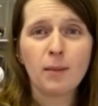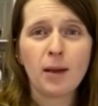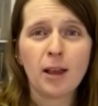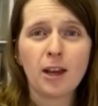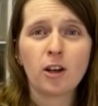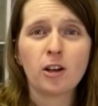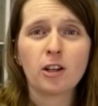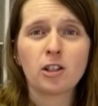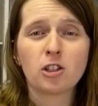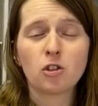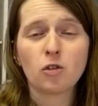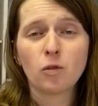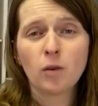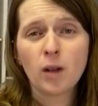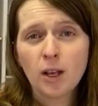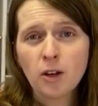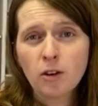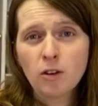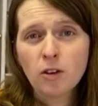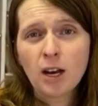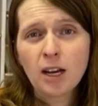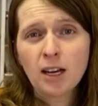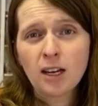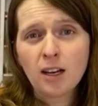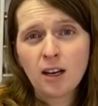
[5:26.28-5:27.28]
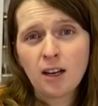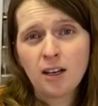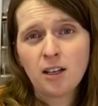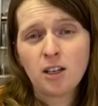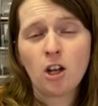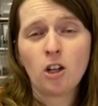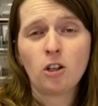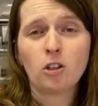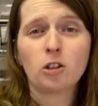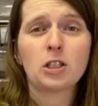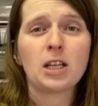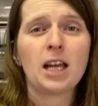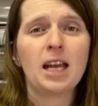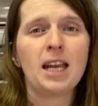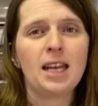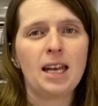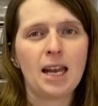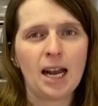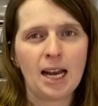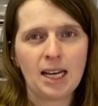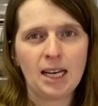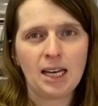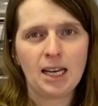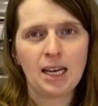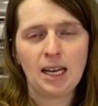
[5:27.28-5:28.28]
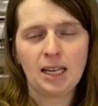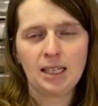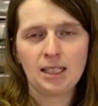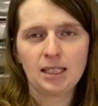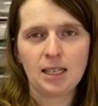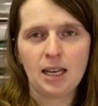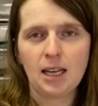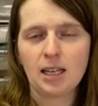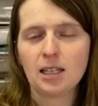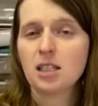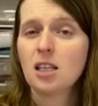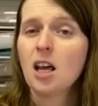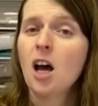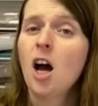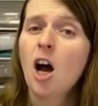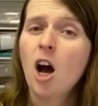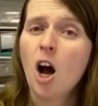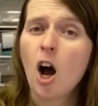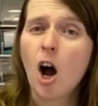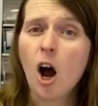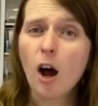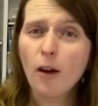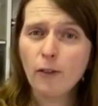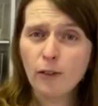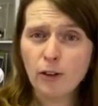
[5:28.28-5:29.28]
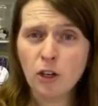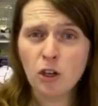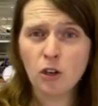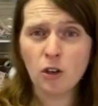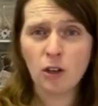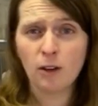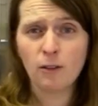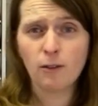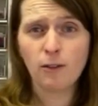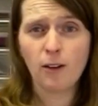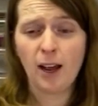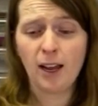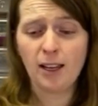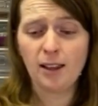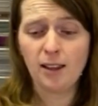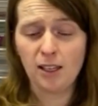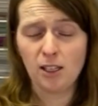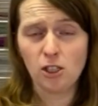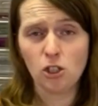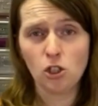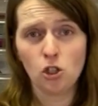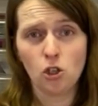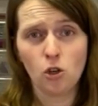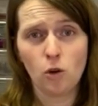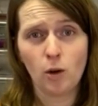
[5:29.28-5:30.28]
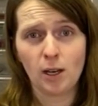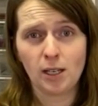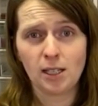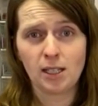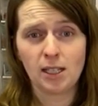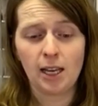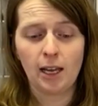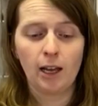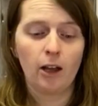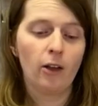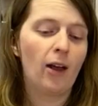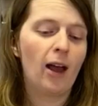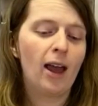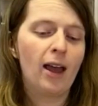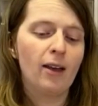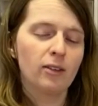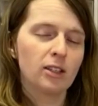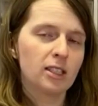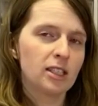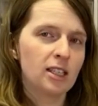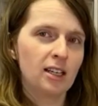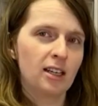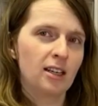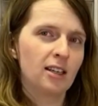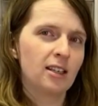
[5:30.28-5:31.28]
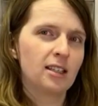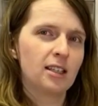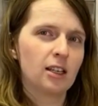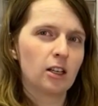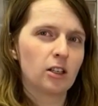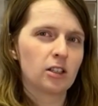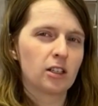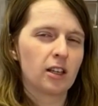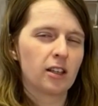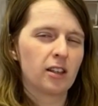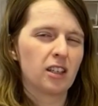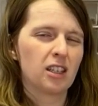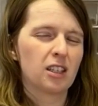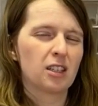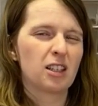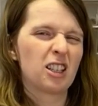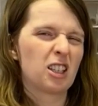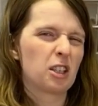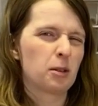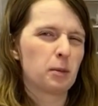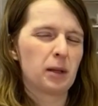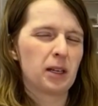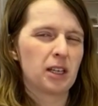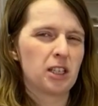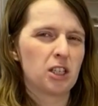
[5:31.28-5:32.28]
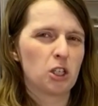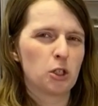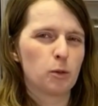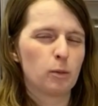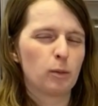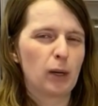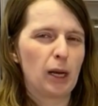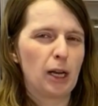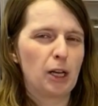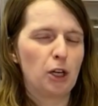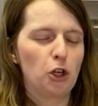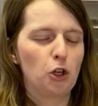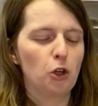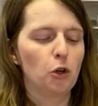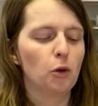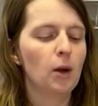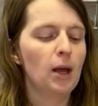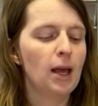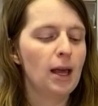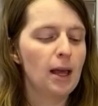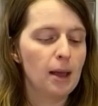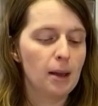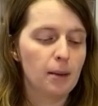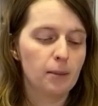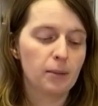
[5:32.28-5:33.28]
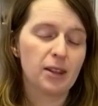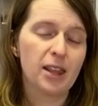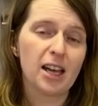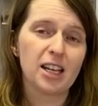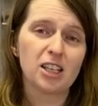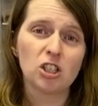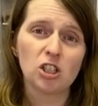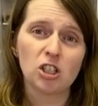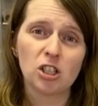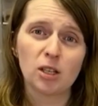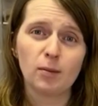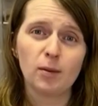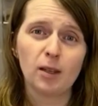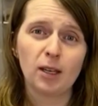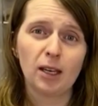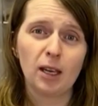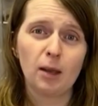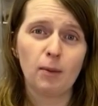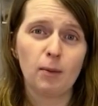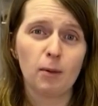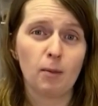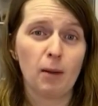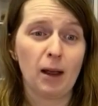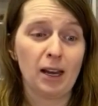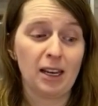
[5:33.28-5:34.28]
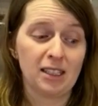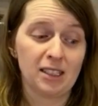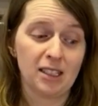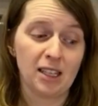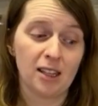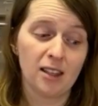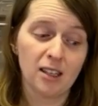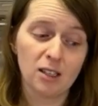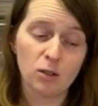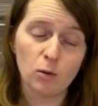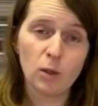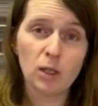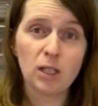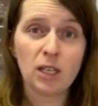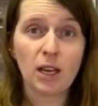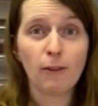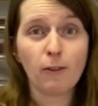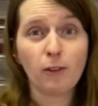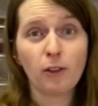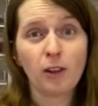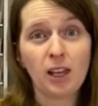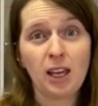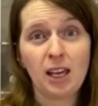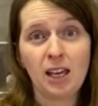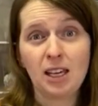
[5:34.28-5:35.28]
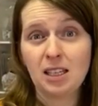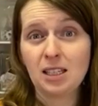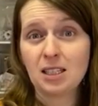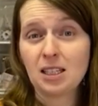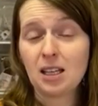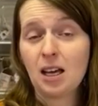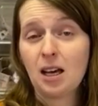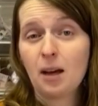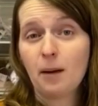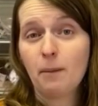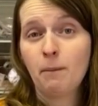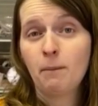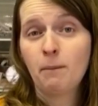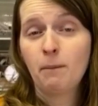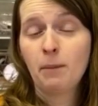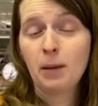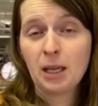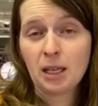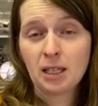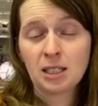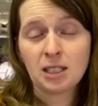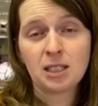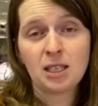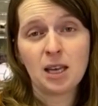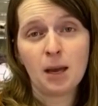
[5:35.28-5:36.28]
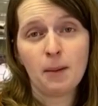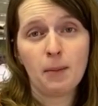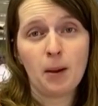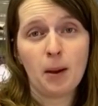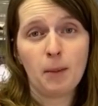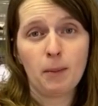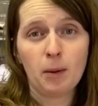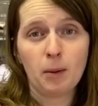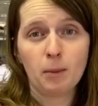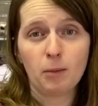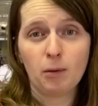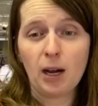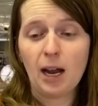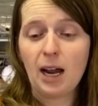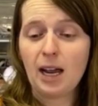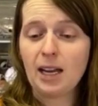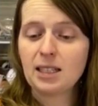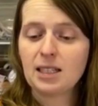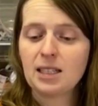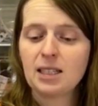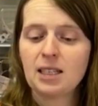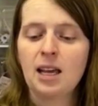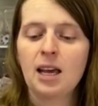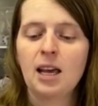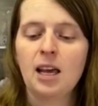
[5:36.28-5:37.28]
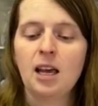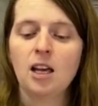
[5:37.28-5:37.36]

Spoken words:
Maker is $399.99. Often you can find these two on sale. I haven't seen any sales on this just because it's brand new, but that's just something to keep in mind, is that this one definitely is a big step up in price.